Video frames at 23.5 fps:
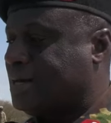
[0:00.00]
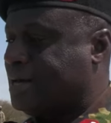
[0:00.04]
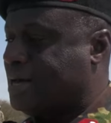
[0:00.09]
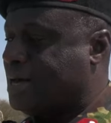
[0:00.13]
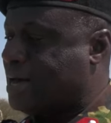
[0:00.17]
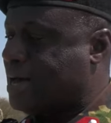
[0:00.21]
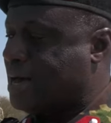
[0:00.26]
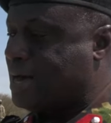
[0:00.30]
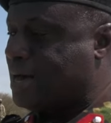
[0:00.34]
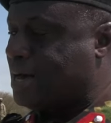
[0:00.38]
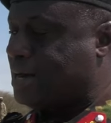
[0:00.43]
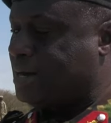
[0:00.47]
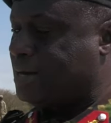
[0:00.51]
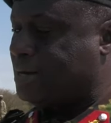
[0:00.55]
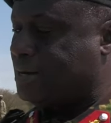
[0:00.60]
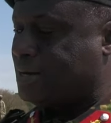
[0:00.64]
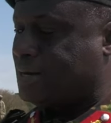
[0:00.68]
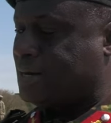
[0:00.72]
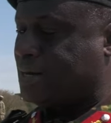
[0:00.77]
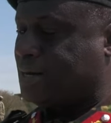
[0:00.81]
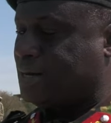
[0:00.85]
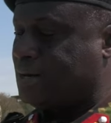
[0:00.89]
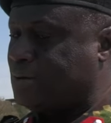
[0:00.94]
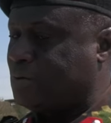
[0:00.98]
Uh,
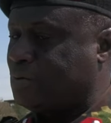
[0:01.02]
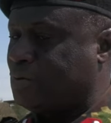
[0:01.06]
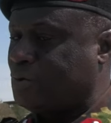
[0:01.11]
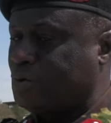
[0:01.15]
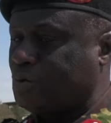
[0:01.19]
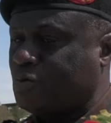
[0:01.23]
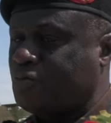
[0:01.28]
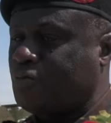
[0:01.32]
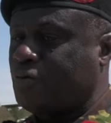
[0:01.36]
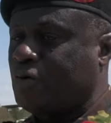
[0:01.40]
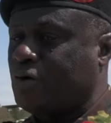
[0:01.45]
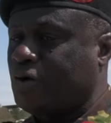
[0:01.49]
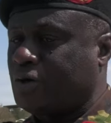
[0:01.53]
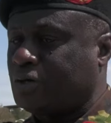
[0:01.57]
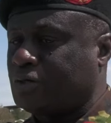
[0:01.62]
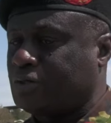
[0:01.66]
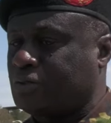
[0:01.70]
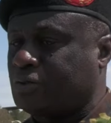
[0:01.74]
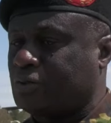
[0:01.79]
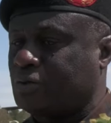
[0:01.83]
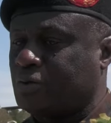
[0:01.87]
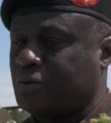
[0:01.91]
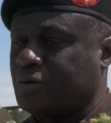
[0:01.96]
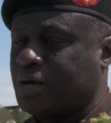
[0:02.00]
we look
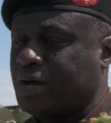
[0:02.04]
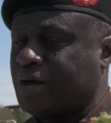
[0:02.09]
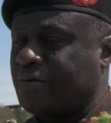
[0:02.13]
forward to